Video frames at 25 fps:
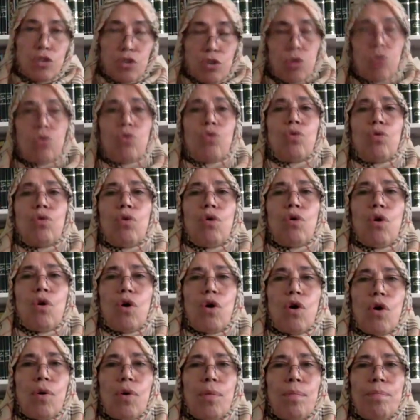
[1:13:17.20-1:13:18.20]
to your
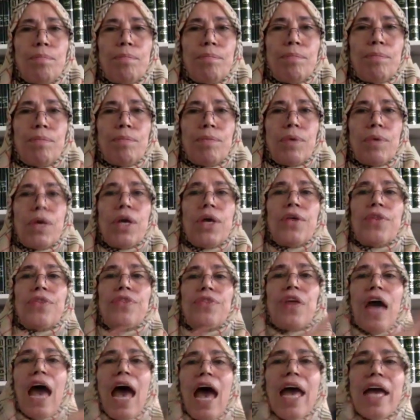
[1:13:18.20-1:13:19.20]
home.
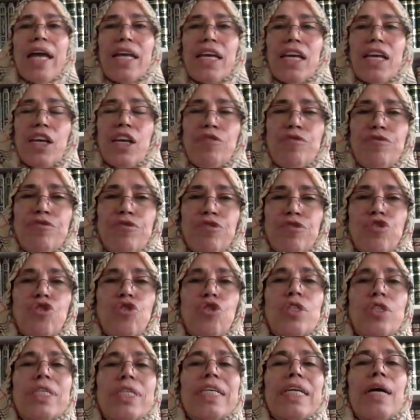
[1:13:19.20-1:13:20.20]
That gift
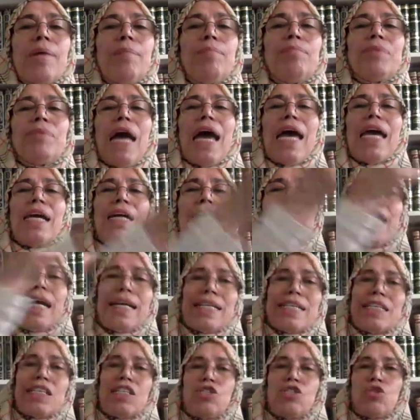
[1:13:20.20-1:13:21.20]
should come
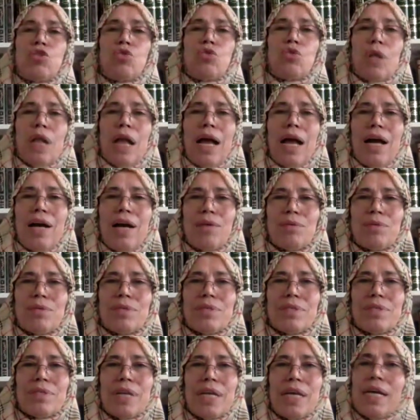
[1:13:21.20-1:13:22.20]
directly to your house,
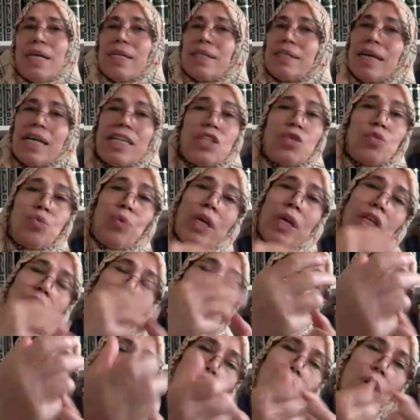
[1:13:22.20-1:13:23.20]
not when
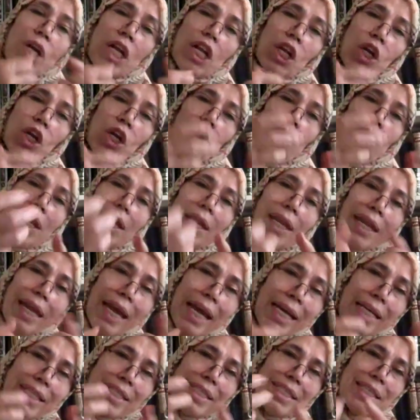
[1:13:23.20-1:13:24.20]
you were
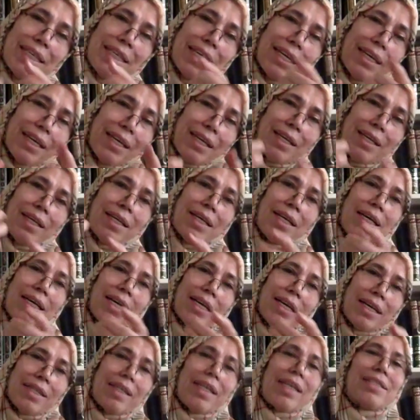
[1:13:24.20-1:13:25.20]
collecting
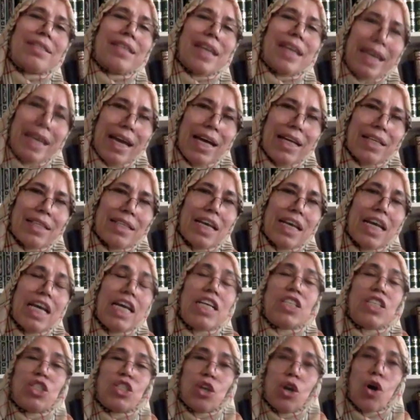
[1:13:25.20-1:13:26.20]
the zakat.
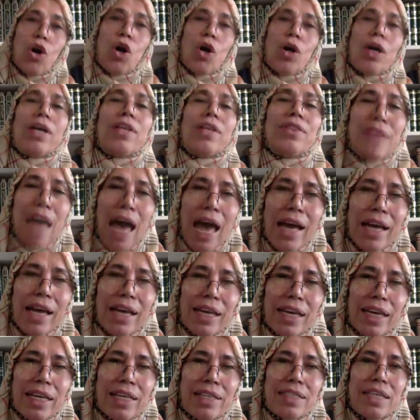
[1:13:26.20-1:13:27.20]
So, in that
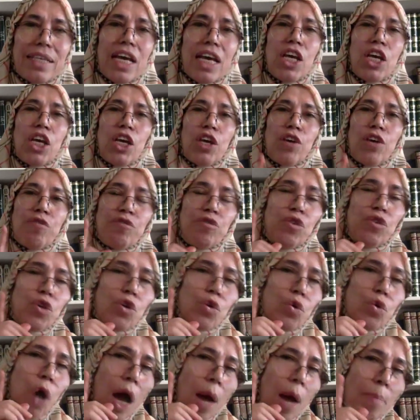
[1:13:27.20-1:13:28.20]
case, if you
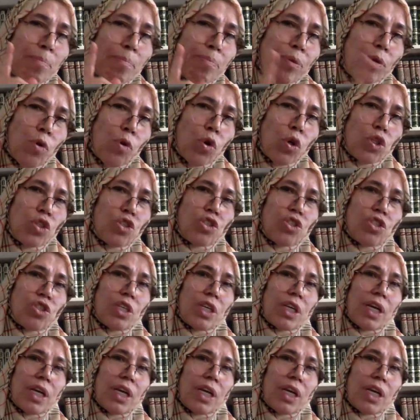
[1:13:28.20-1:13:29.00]
approach